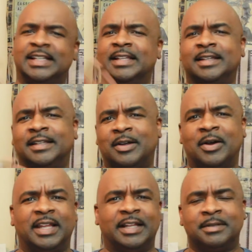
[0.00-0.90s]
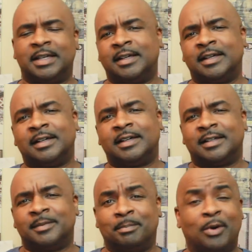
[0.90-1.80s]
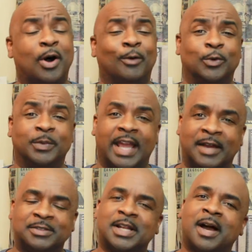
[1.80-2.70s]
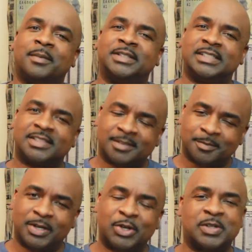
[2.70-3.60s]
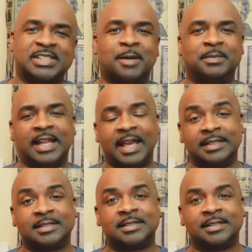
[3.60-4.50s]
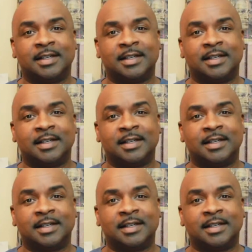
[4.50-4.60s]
either and all that ballroom gowns. No, but just put on something nice.